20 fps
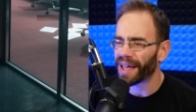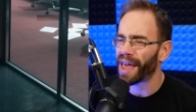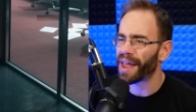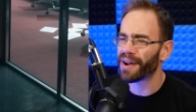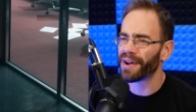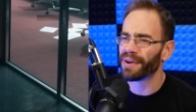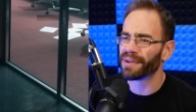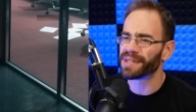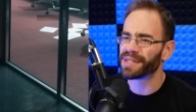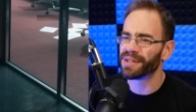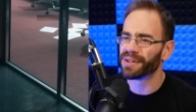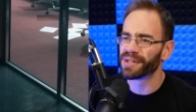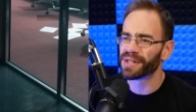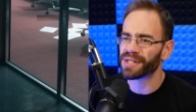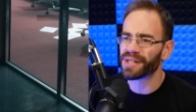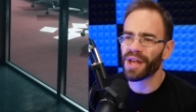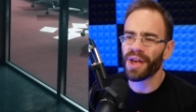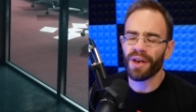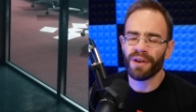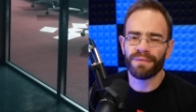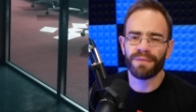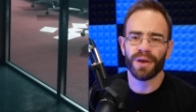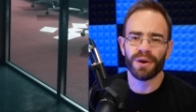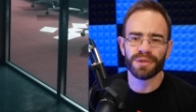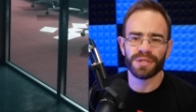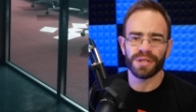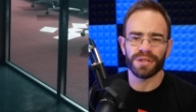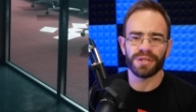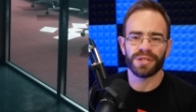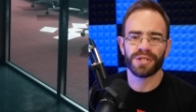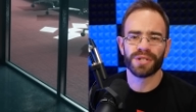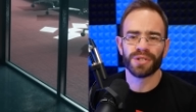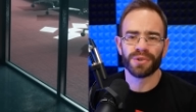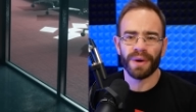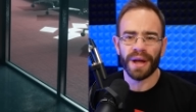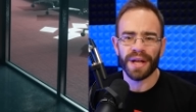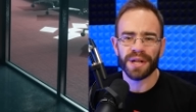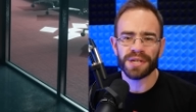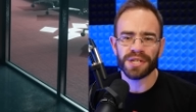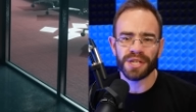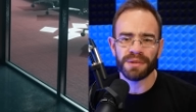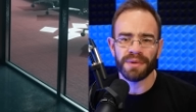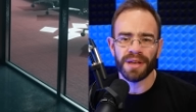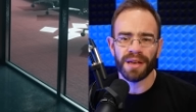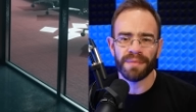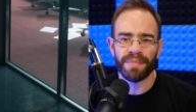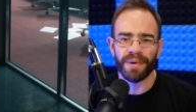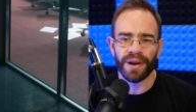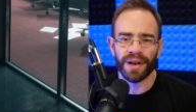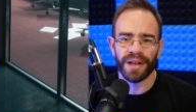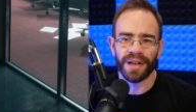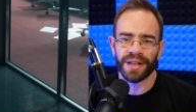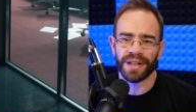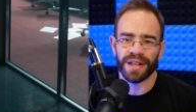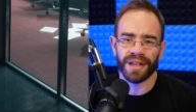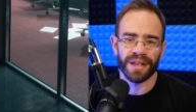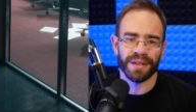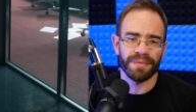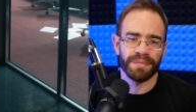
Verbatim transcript: I don't know, it still just feels strange to me, but